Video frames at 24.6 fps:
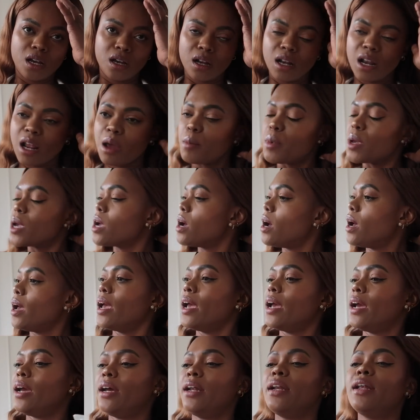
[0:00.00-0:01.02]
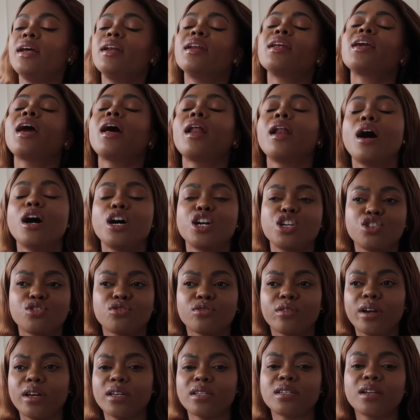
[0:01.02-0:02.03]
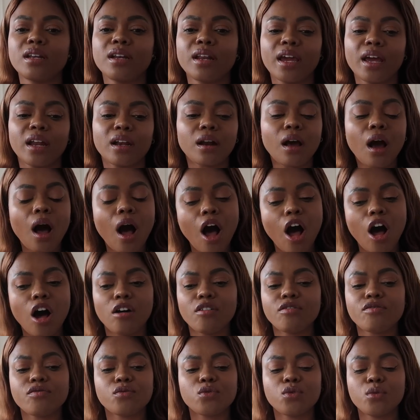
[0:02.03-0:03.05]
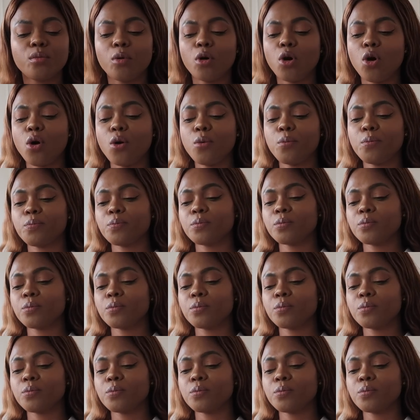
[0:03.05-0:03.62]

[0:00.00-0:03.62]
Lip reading: Let me go ahead and get undressed and get comfortable.